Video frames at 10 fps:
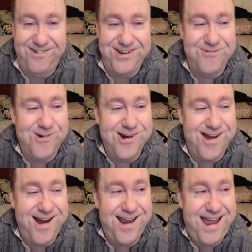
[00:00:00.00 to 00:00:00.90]
you weren't
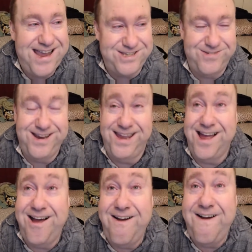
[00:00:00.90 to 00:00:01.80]
on last week, you're like,
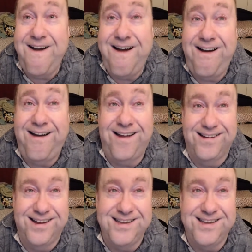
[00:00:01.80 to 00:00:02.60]
oh! Because